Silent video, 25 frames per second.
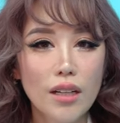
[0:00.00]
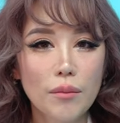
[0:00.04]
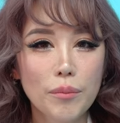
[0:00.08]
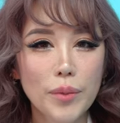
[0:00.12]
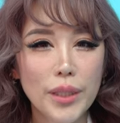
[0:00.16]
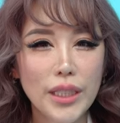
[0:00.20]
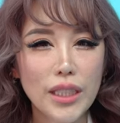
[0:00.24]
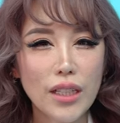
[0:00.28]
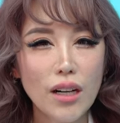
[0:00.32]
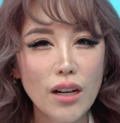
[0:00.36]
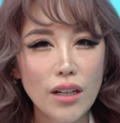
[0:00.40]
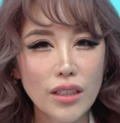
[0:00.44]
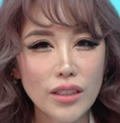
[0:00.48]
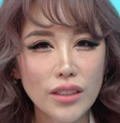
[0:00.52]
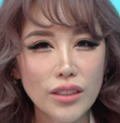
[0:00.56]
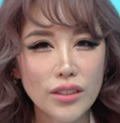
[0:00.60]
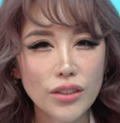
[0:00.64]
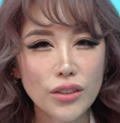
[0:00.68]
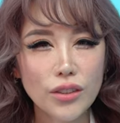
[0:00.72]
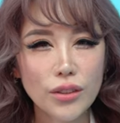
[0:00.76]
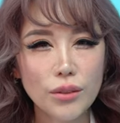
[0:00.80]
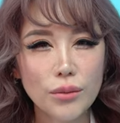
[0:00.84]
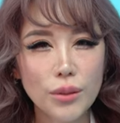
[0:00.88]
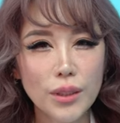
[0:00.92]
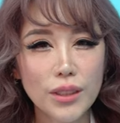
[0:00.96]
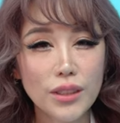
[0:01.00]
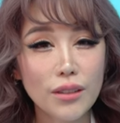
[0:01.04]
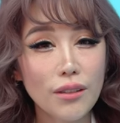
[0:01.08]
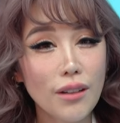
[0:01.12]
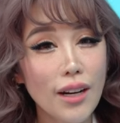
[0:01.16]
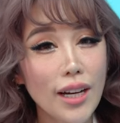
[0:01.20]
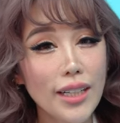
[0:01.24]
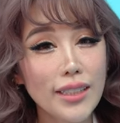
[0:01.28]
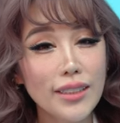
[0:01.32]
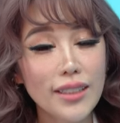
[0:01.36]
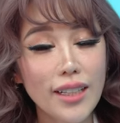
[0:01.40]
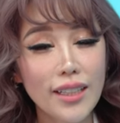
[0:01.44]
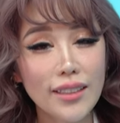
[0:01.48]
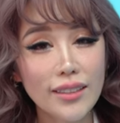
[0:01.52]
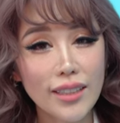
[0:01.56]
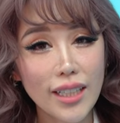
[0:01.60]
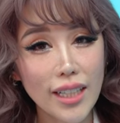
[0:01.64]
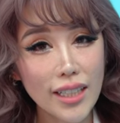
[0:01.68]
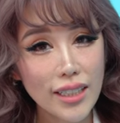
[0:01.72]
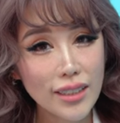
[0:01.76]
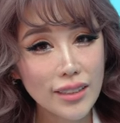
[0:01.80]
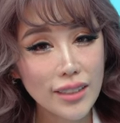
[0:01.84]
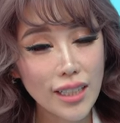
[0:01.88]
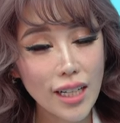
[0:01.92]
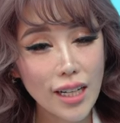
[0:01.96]
because she was crying the
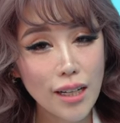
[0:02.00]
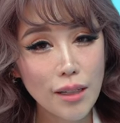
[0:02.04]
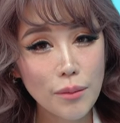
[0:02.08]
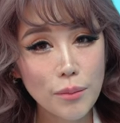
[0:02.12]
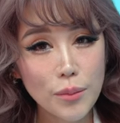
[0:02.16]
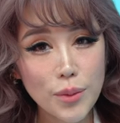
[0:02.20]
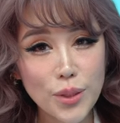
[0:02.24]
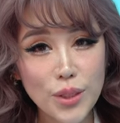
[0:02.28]
entire time.